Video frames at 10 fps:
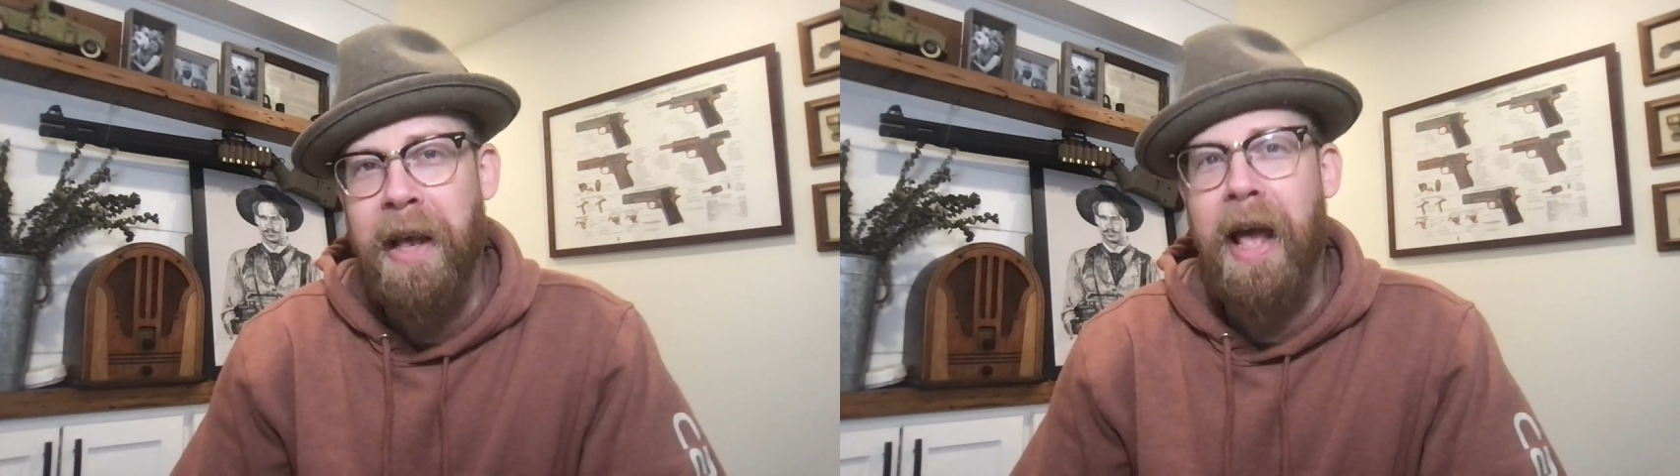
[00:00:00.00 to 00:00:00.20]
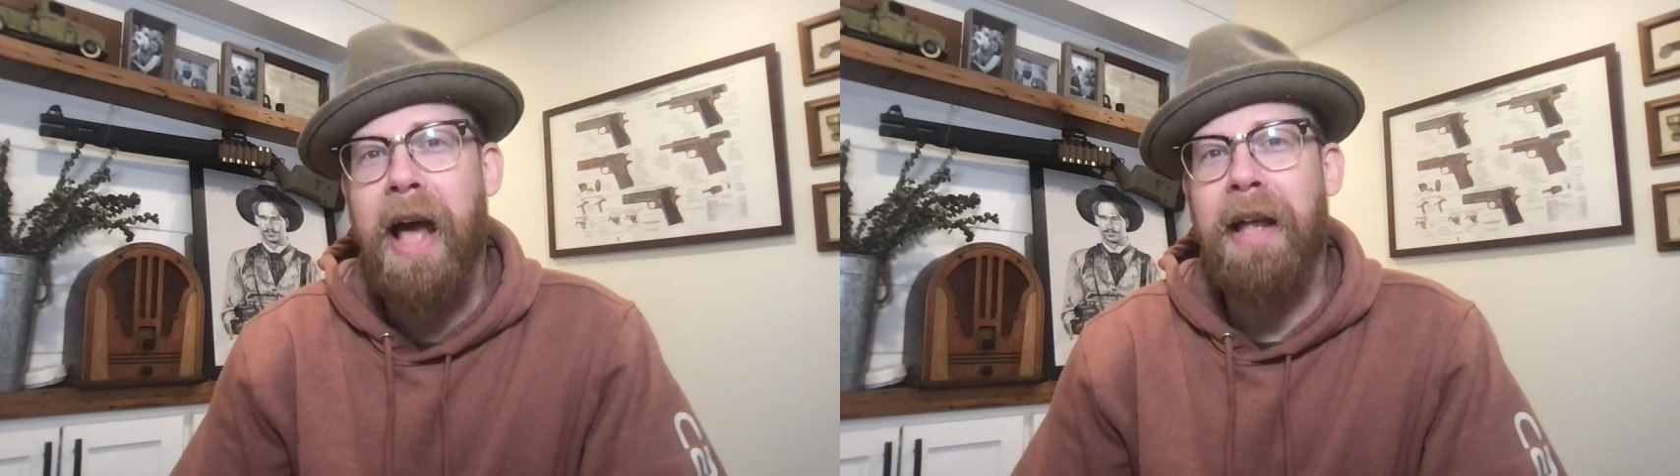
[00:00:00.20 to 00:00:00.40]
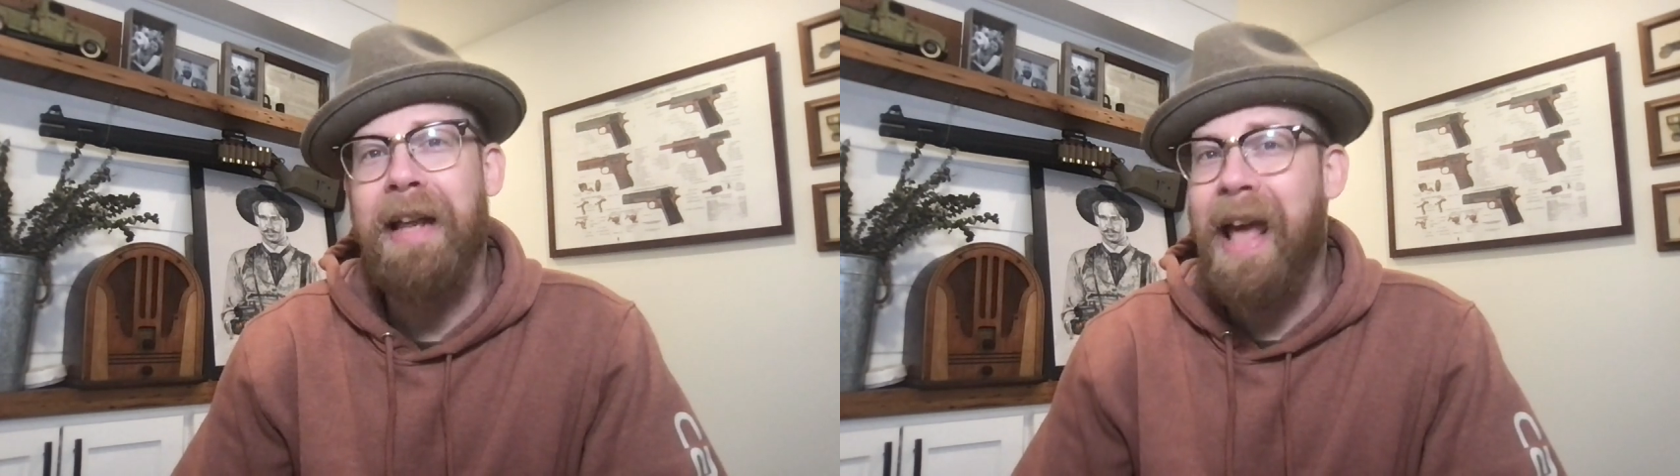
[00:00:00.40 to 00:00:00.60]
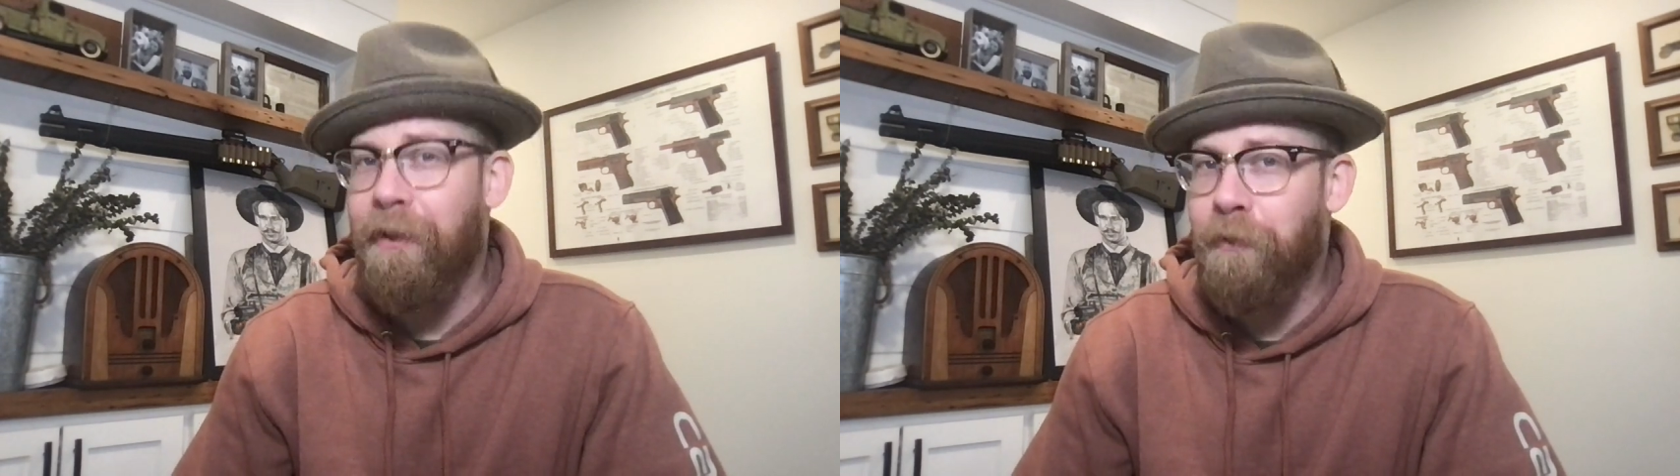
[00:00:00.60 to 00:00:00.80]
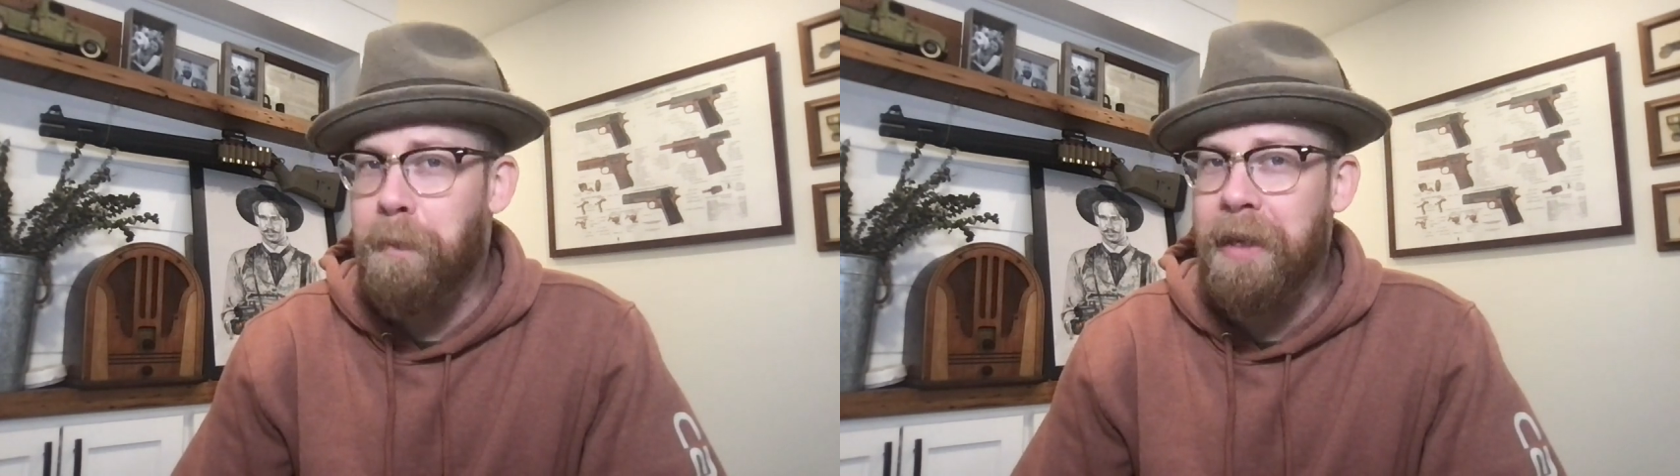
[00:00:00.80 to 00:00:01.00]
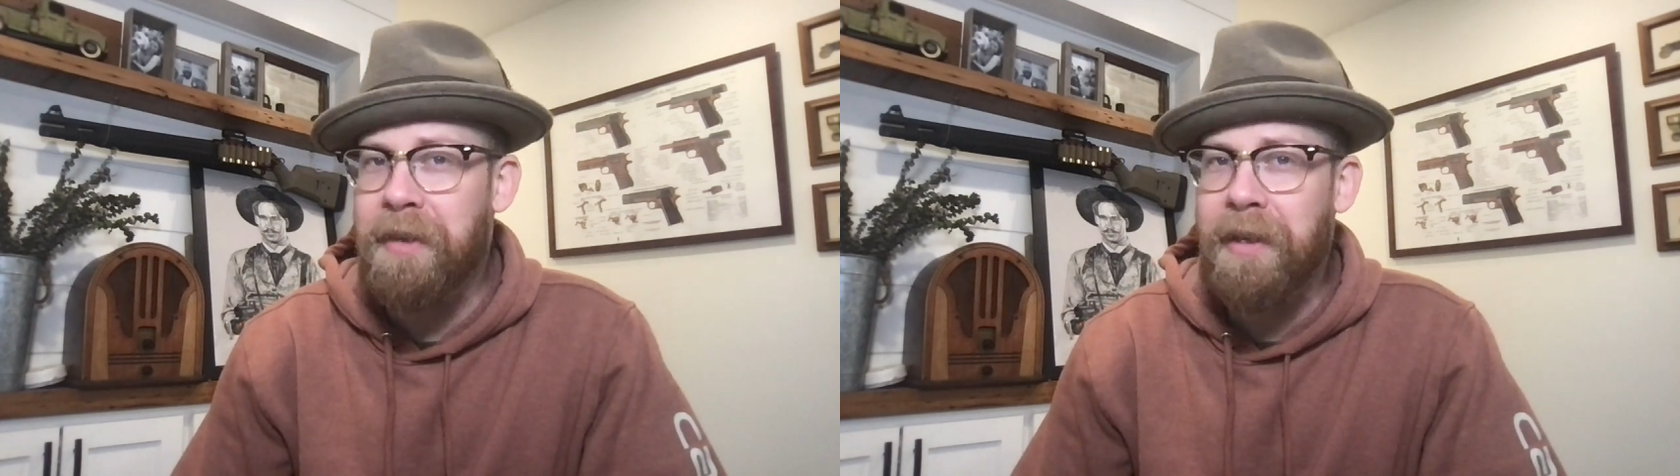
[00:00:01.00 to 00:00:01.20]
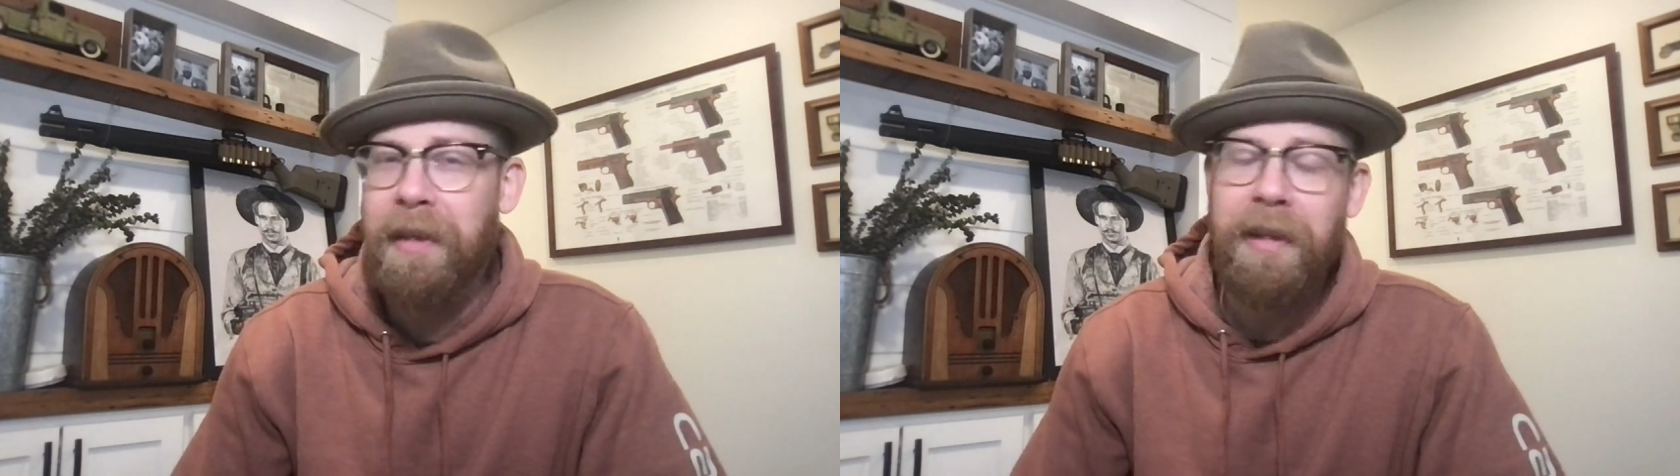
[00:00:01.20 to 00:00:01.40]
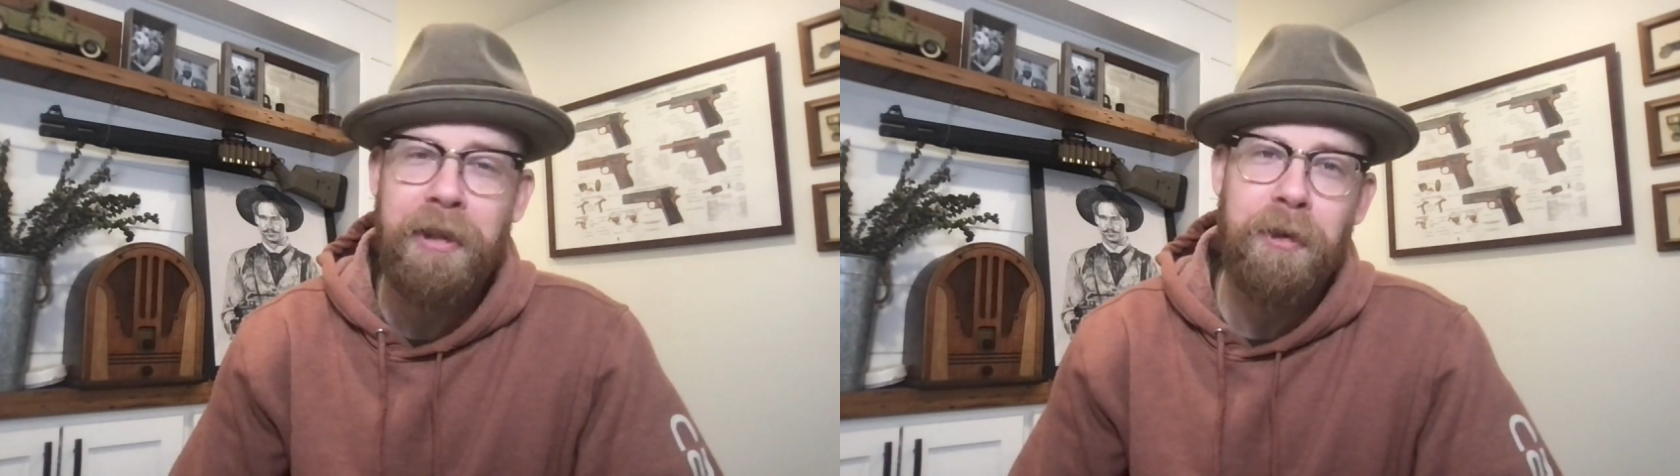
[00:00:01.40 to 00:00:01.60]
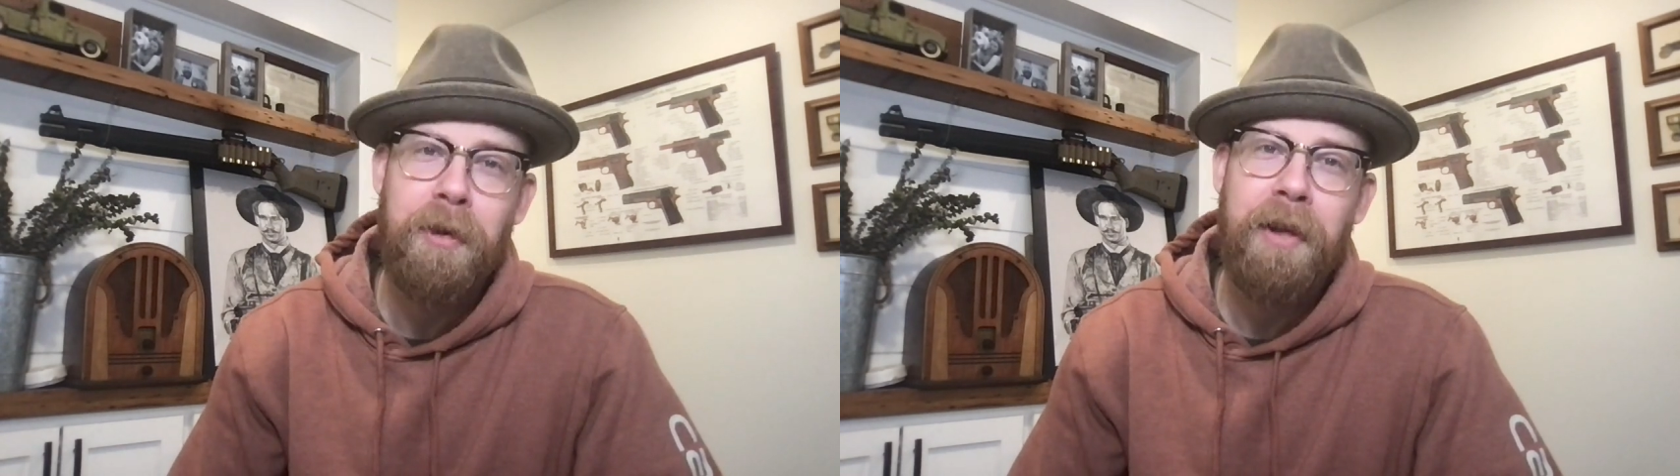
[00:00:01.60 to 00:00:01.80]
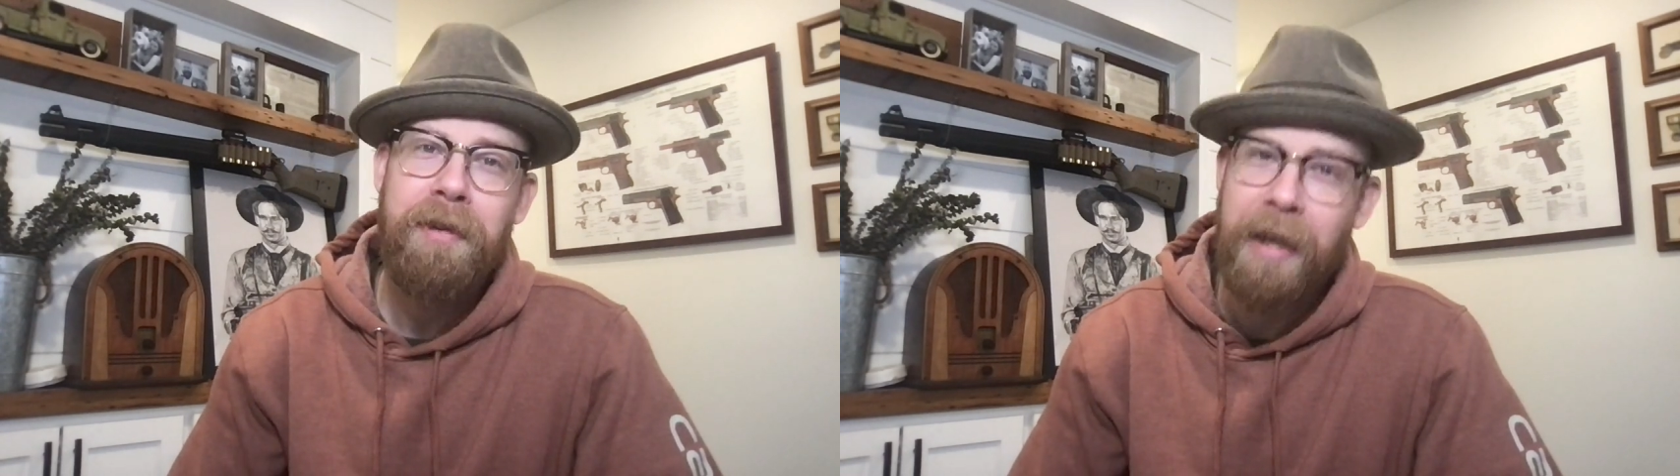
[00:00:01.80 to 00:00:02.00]
at
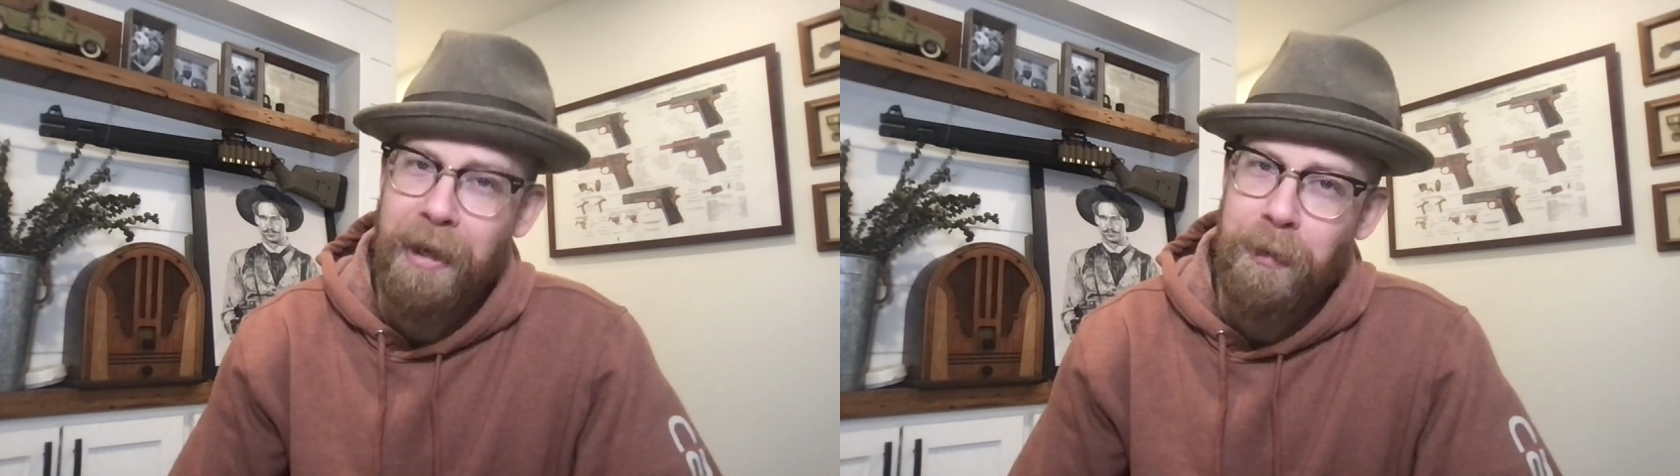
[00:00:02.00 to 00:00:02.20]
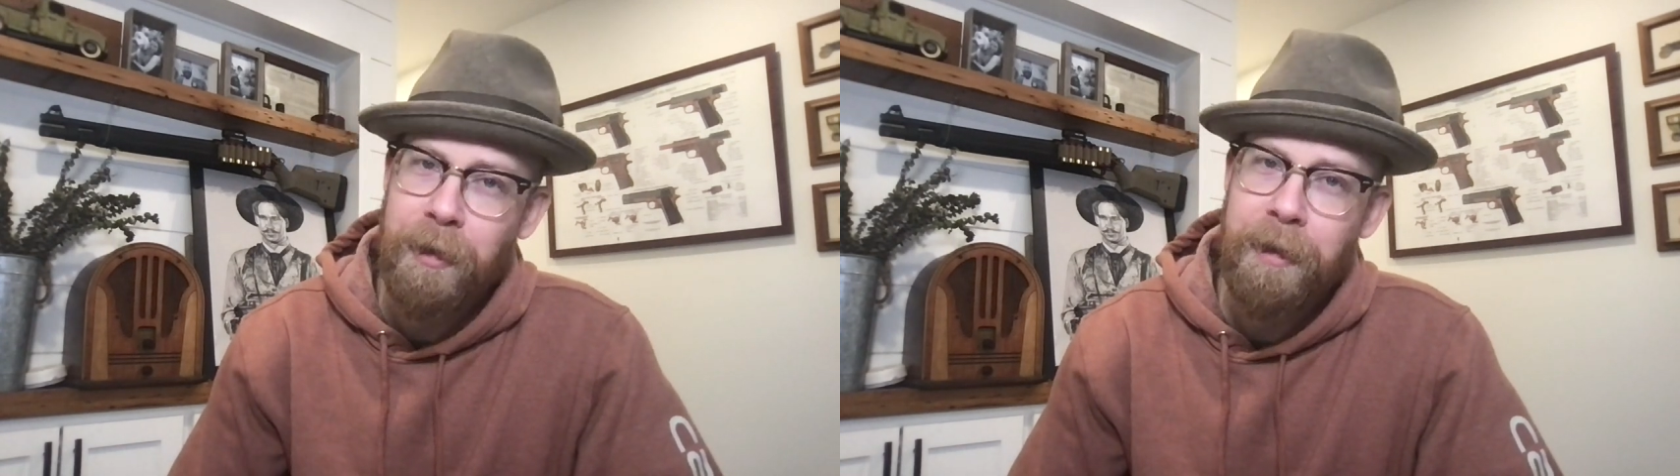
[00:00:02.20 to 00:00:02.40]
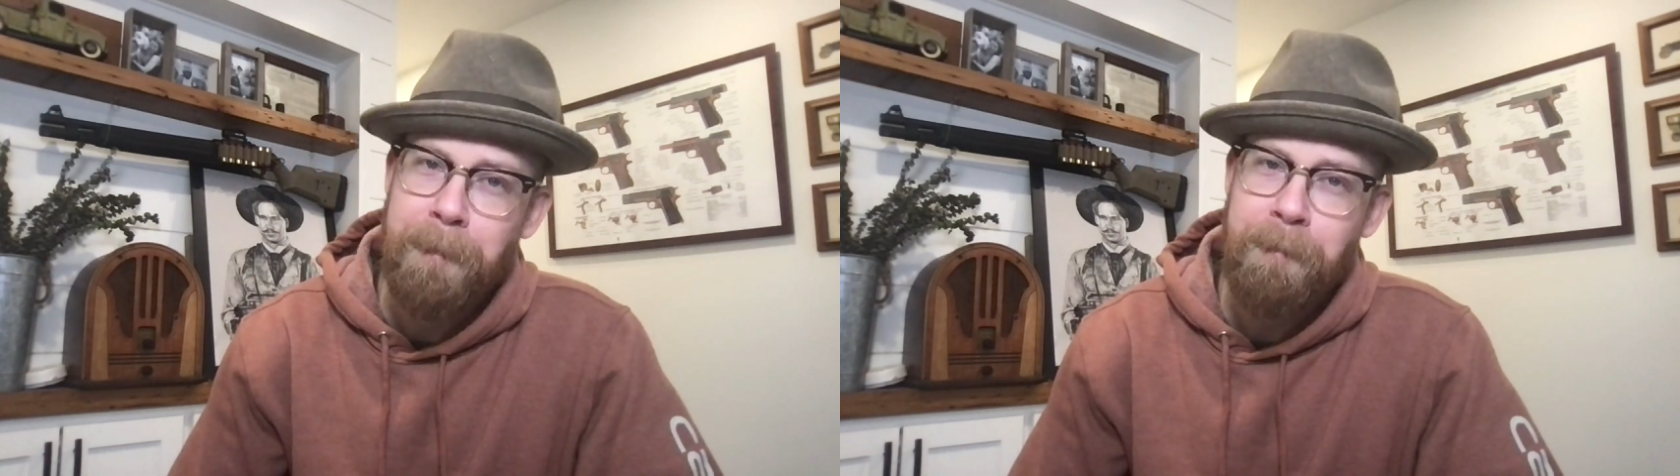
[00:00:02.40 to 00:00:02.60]
fpclegal.org.